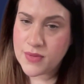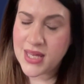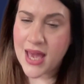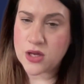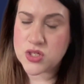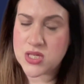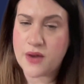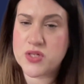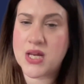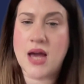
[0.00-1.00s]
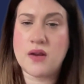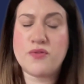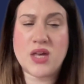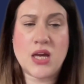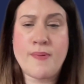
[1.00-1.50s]
get your staff to kind of
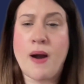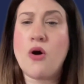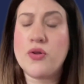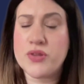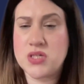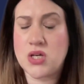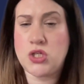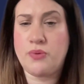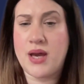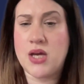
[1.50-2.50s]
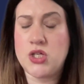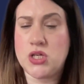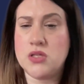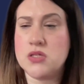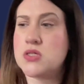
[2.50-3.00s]
think about other
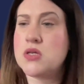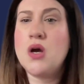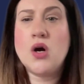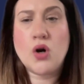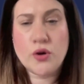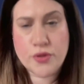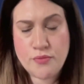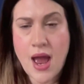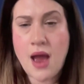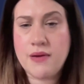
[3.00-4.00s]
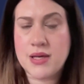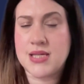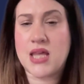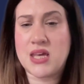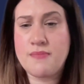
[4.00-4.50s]
situations, other areas
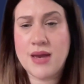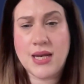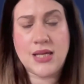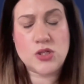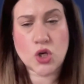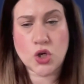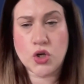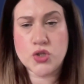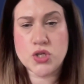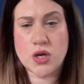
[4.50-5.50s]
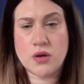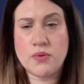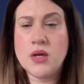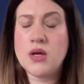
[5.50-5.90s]
that they may need to go to,